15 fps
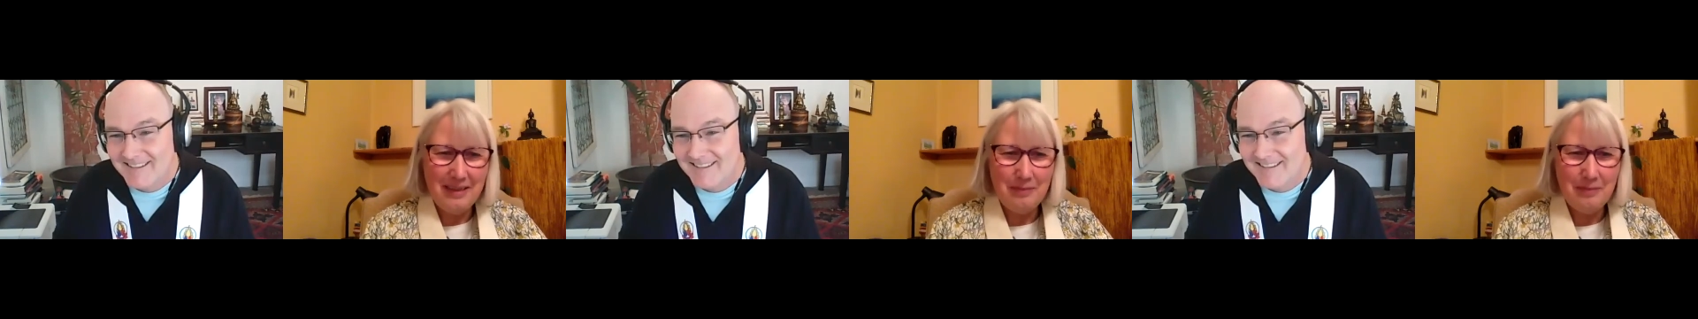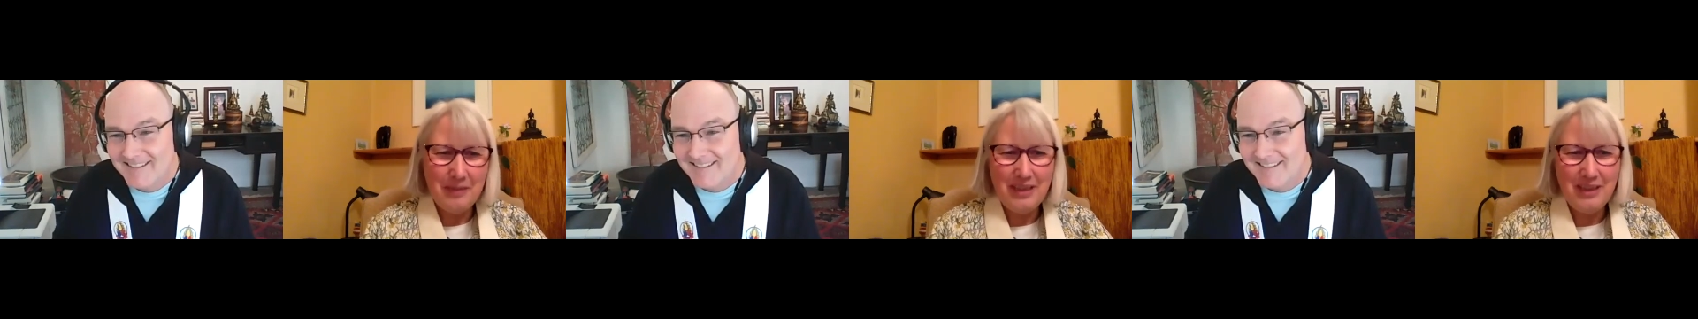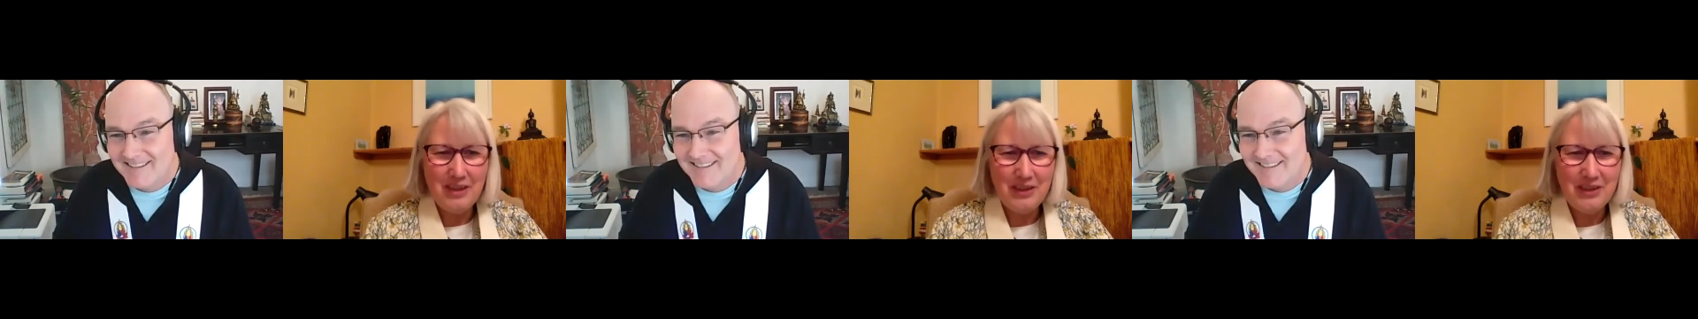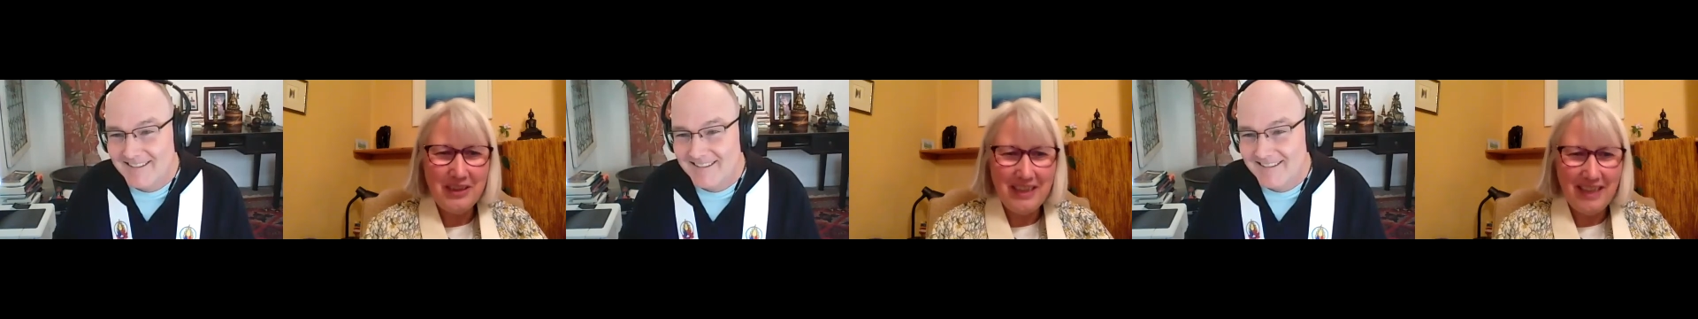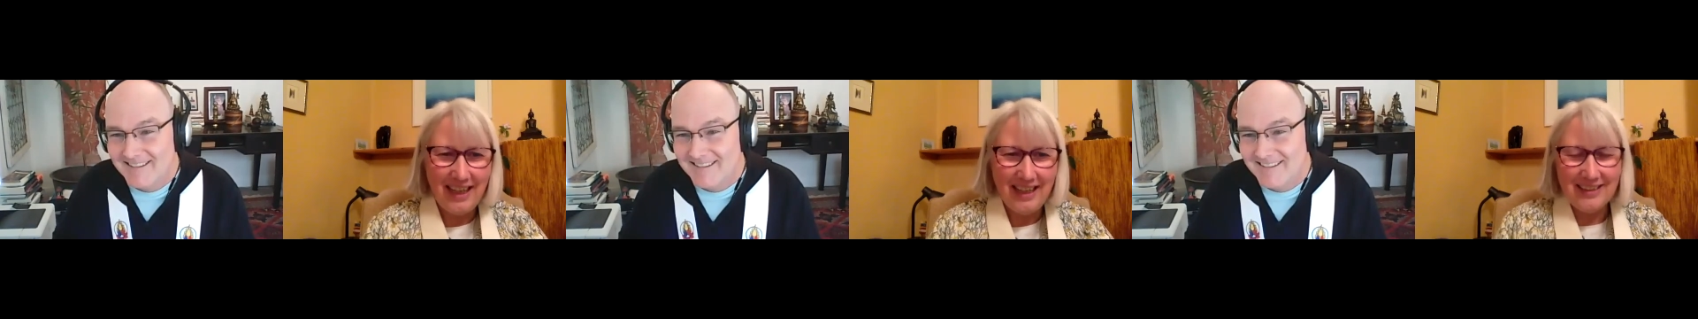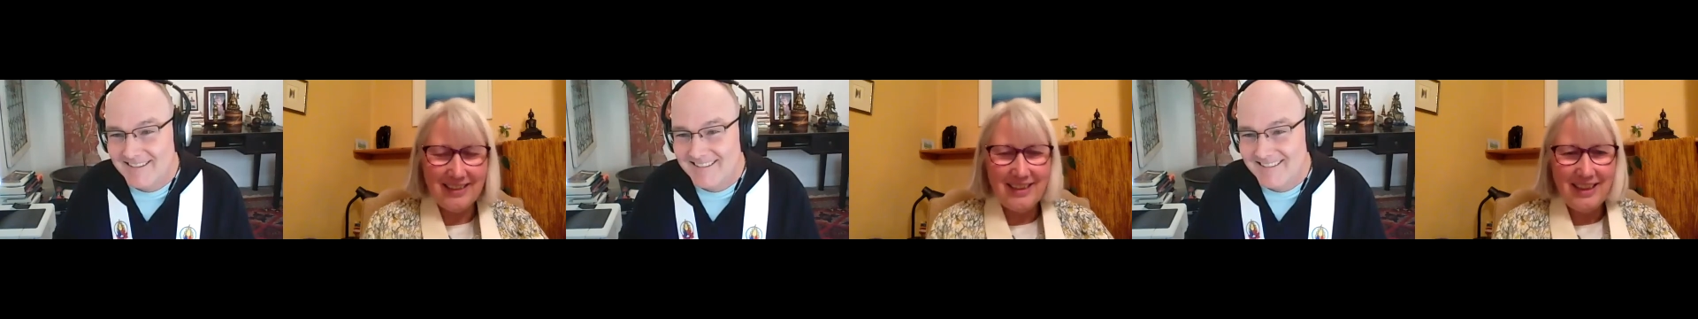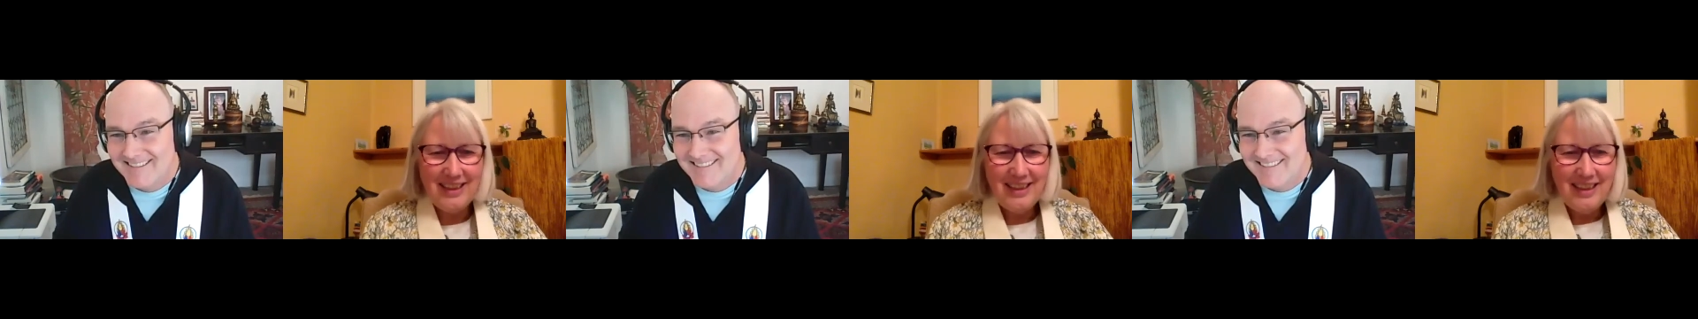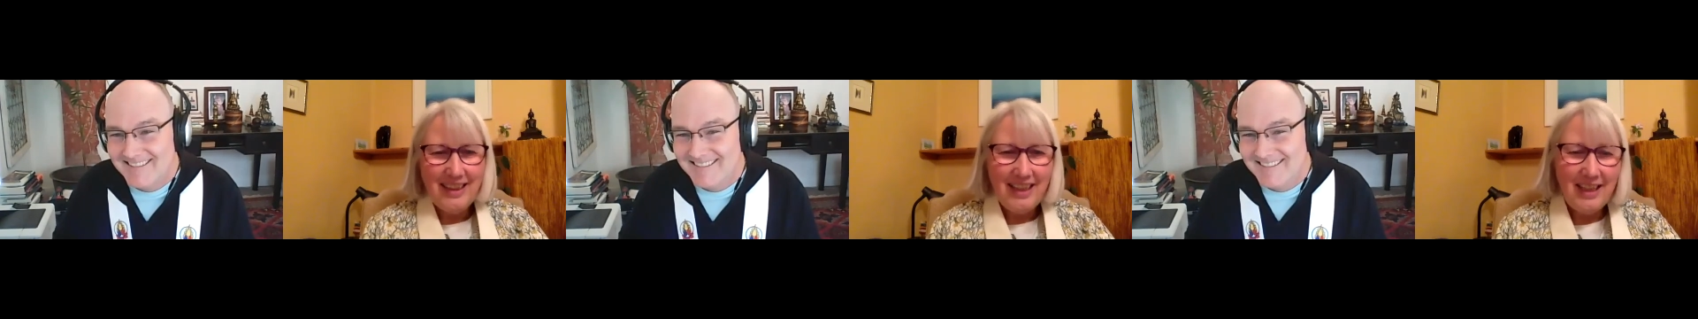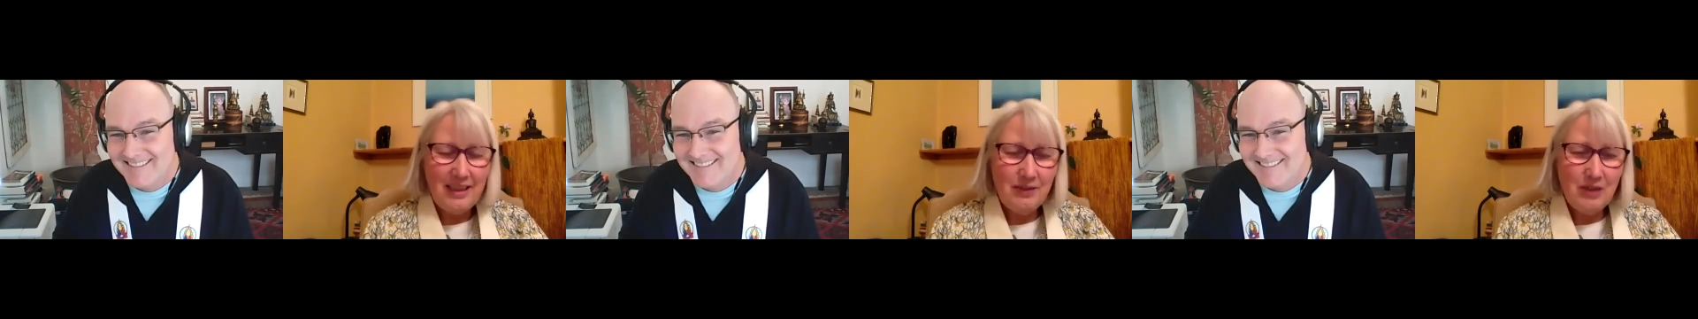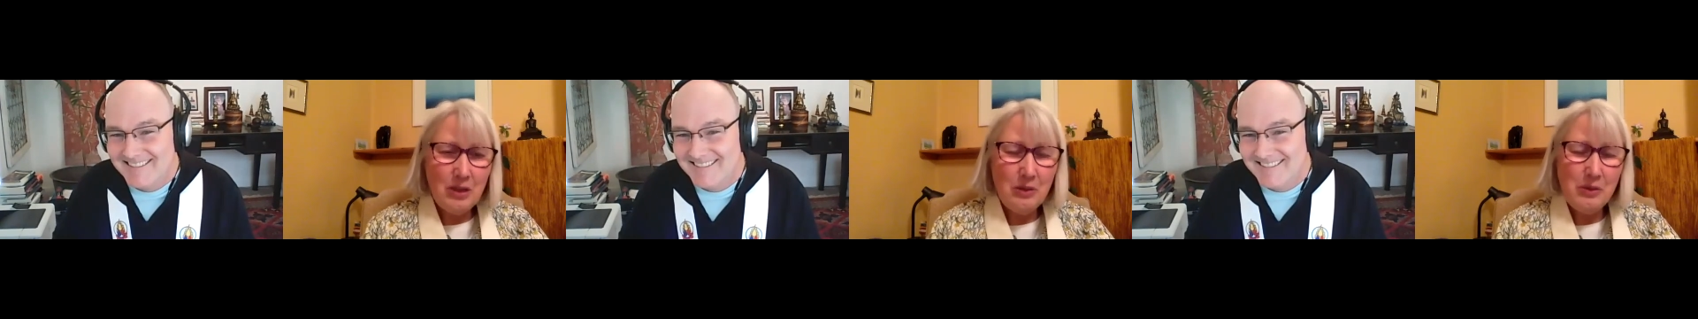Speaker 1: enjoy that. And
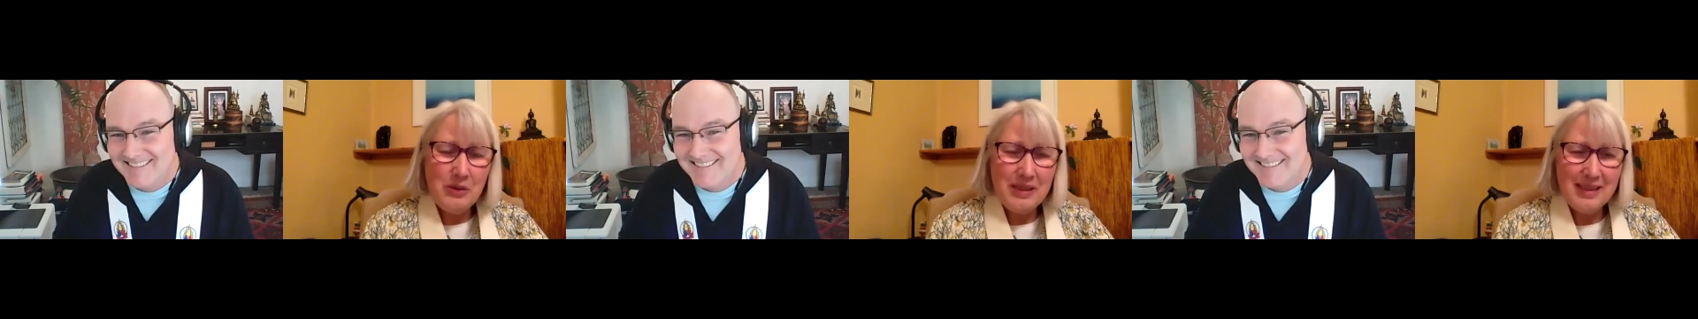of course,